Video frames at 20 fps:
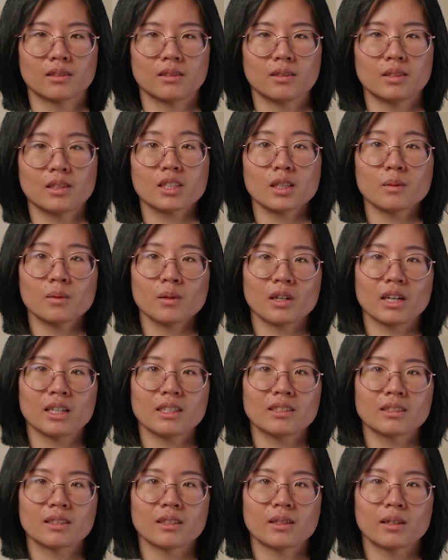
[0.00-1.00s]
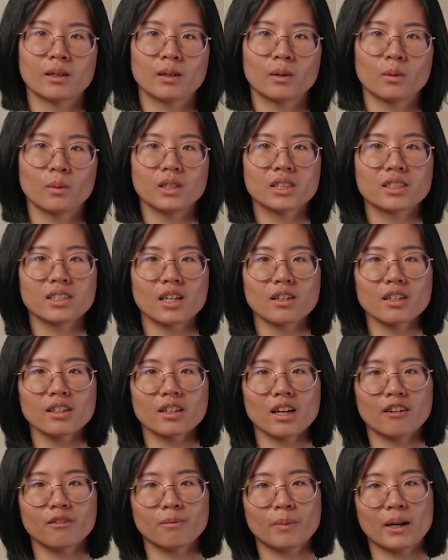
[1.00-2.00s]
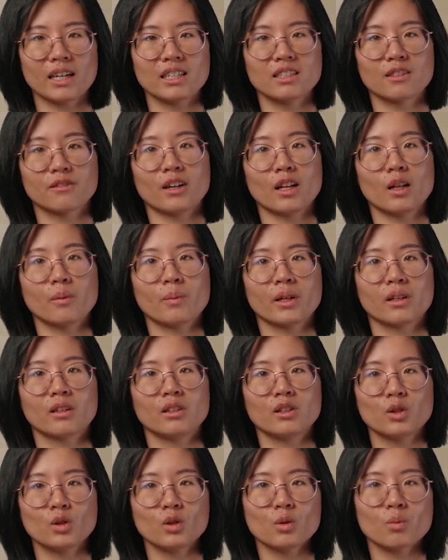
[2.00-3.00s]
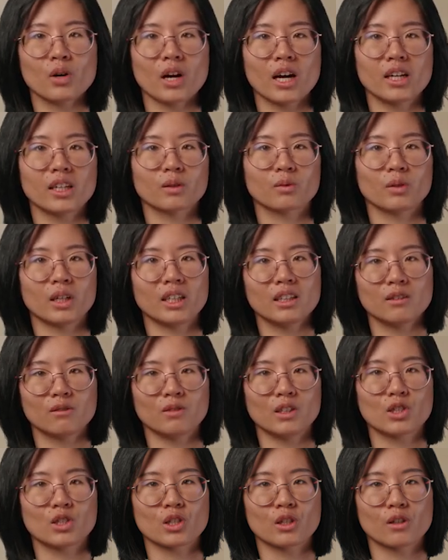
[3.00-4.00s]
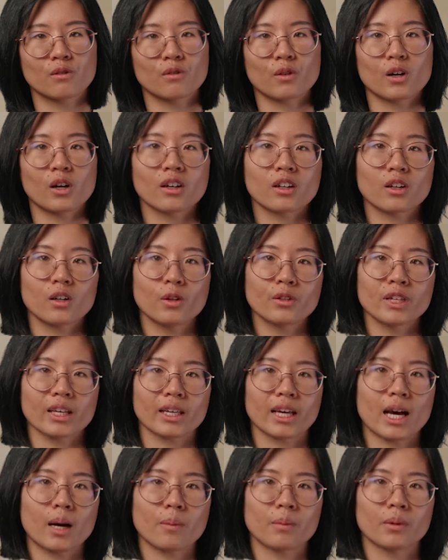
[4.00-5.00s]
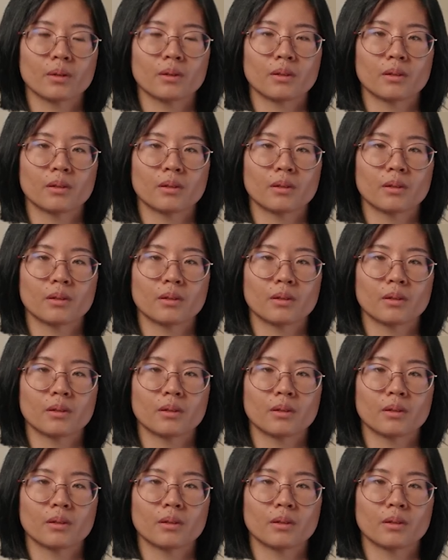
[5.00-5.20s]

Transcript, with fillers: To summarize, we started off by developing a new product rating feature for our clothing app.